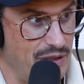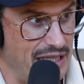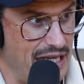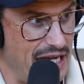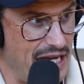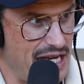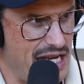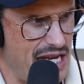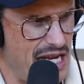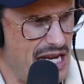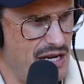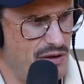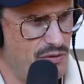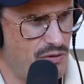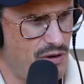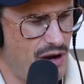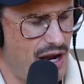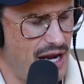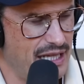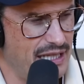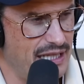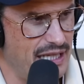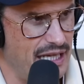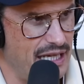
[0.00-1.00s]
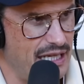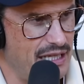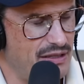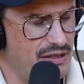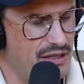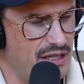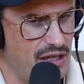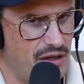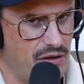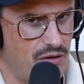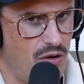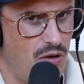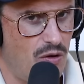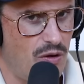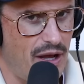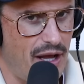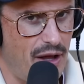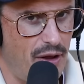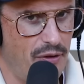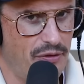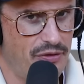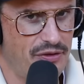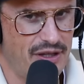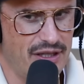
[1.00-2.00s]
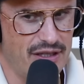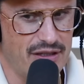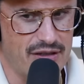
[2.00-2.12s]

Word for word: when they eat right and they, they're all healthy